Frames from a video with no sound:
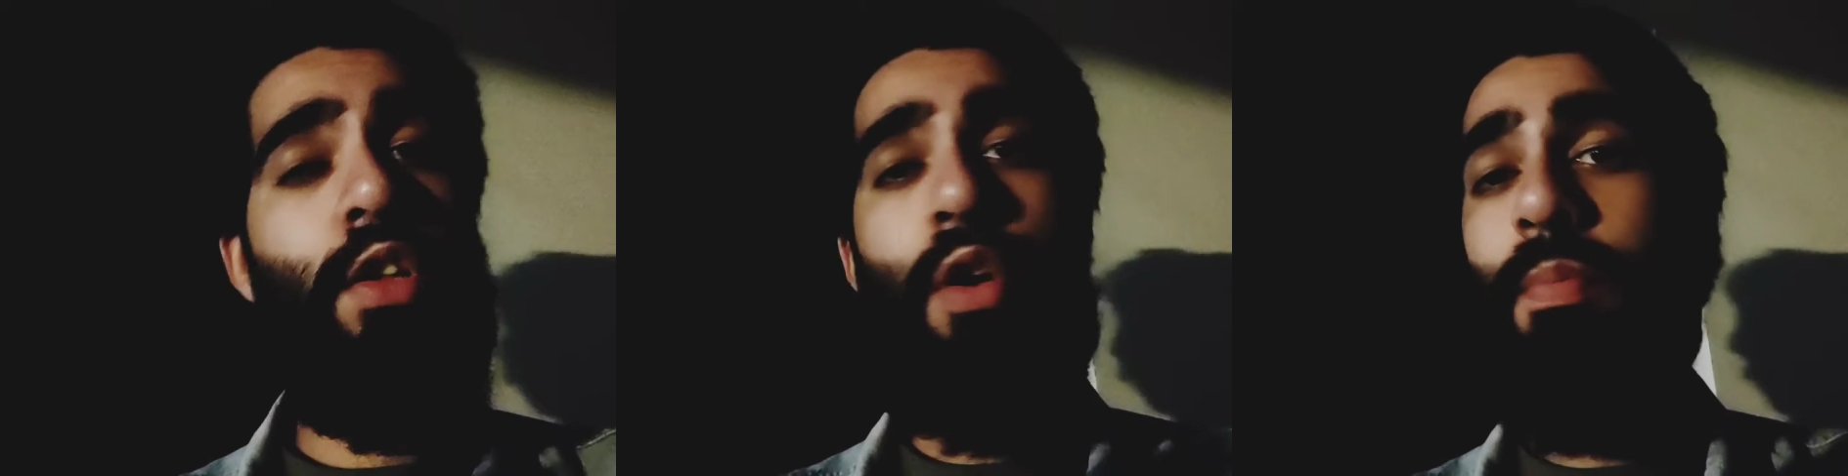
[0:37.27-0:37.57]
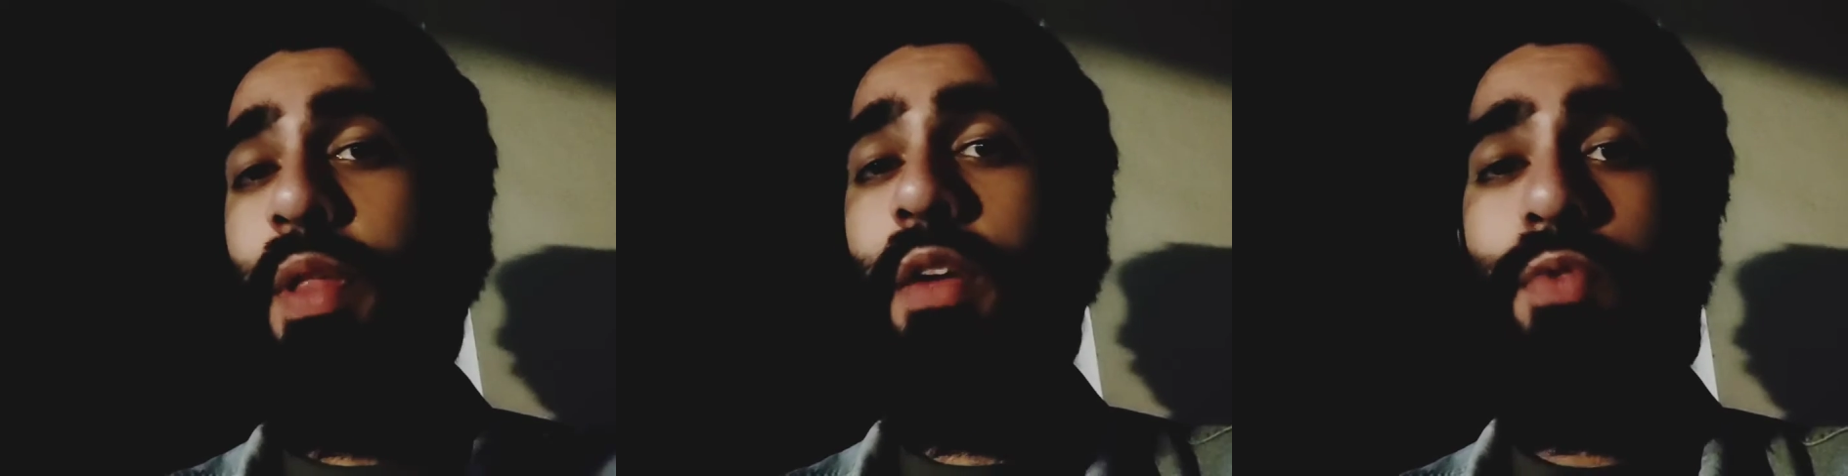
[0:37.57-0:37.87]

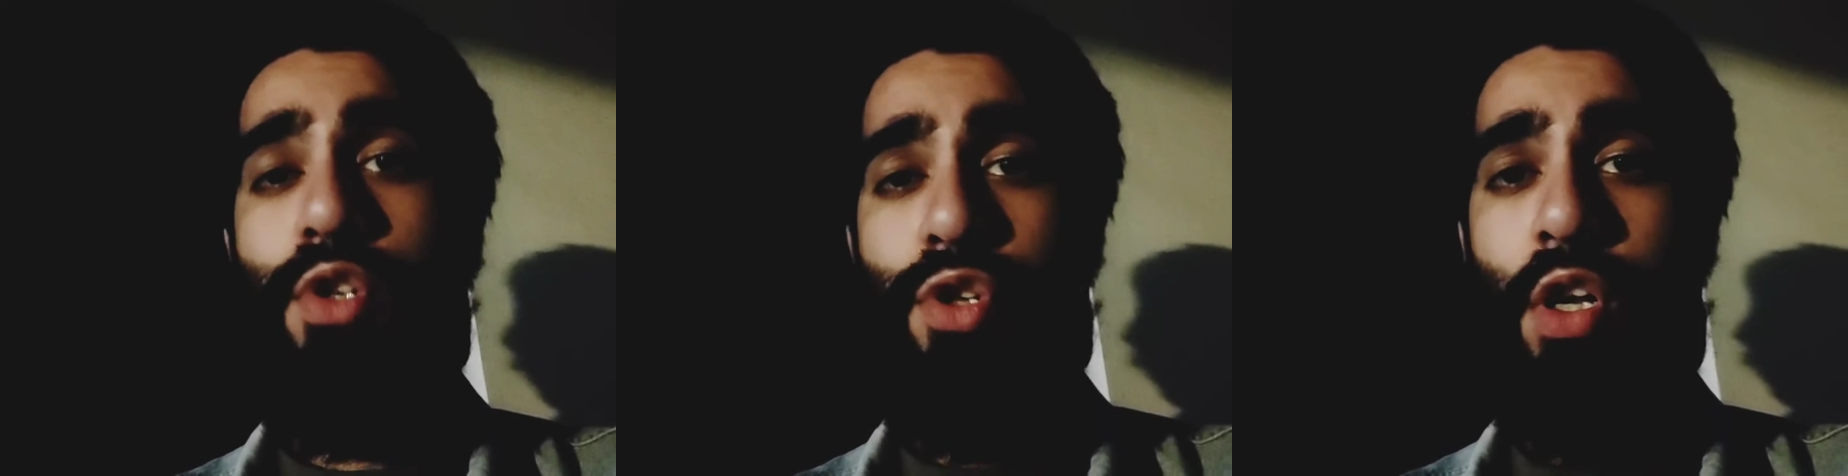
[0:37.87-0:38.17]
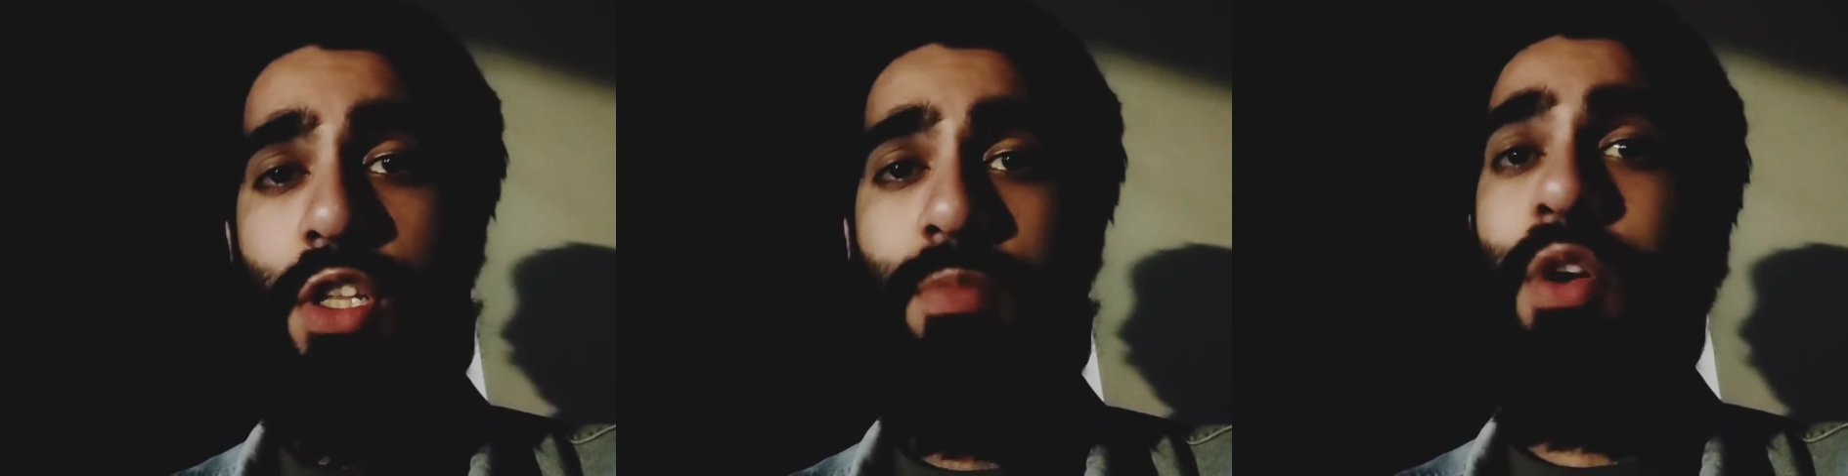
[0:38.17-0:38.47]
don't play for
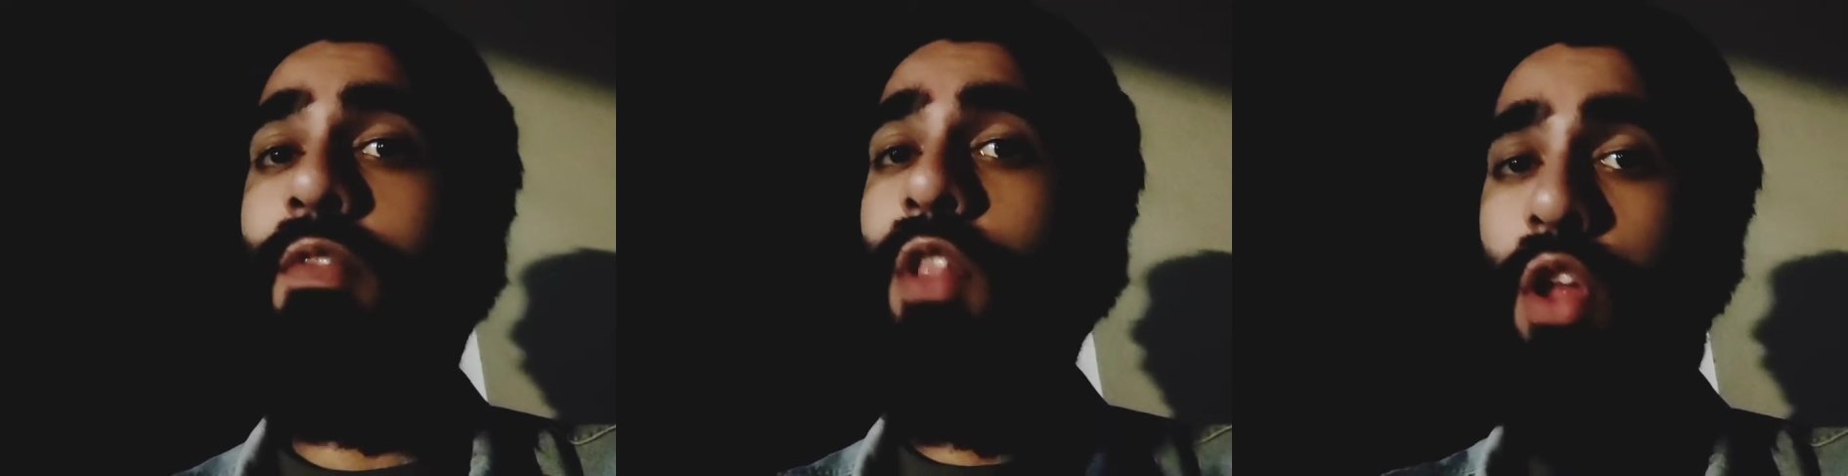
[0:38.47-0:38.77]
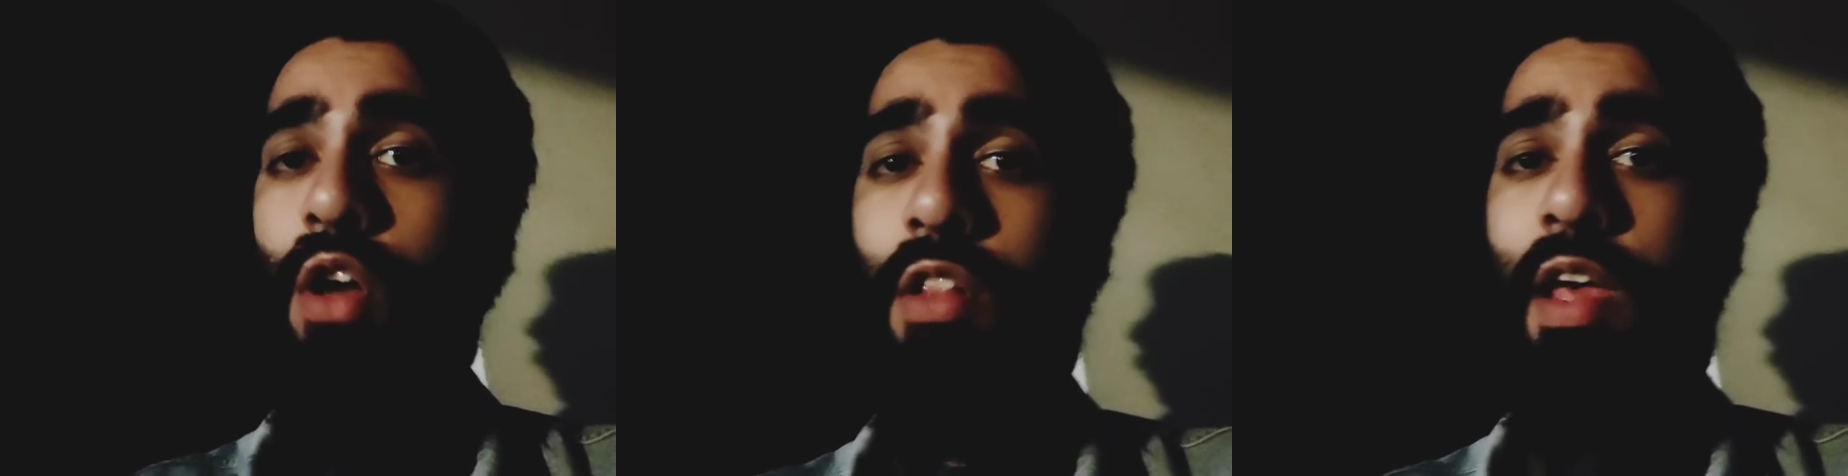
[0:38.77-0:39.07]
short term you have a
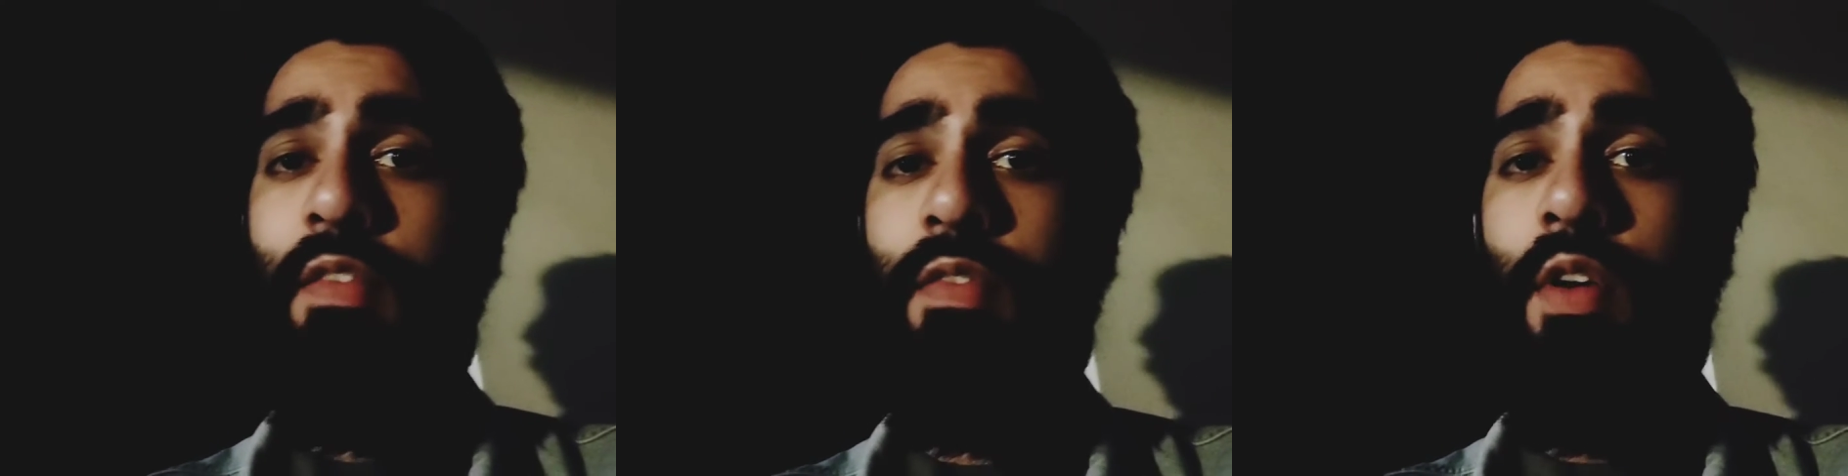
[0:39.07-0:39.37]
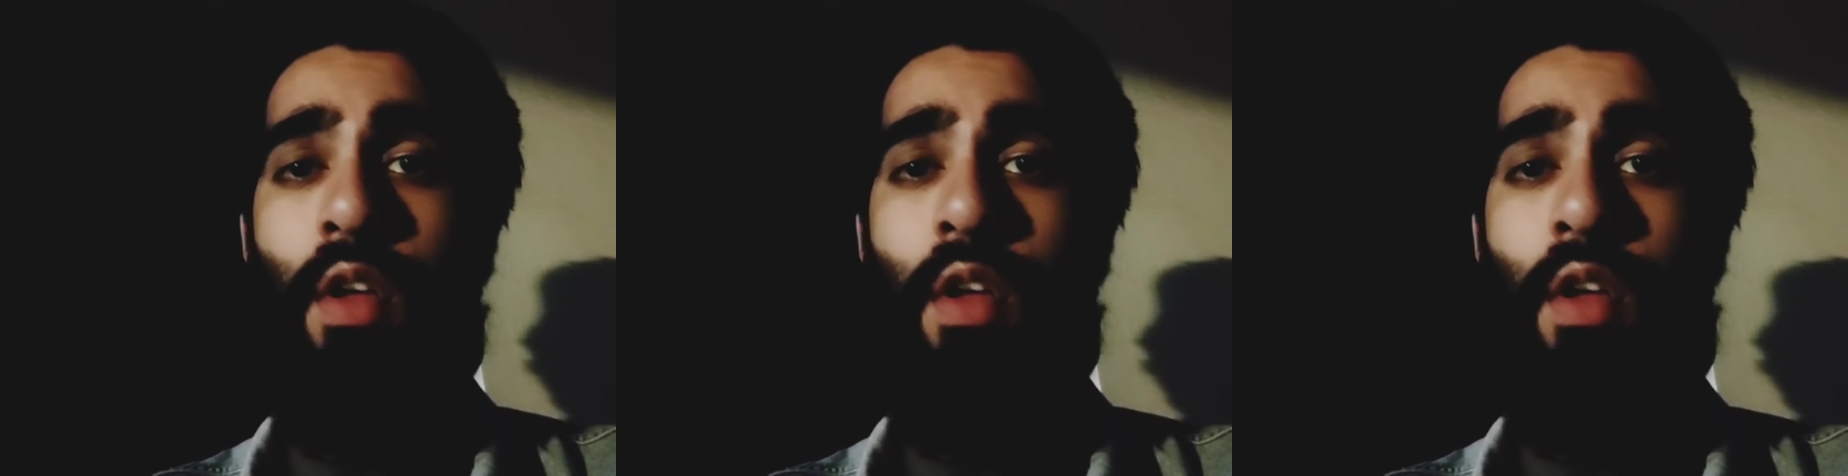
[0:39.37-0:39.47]
long life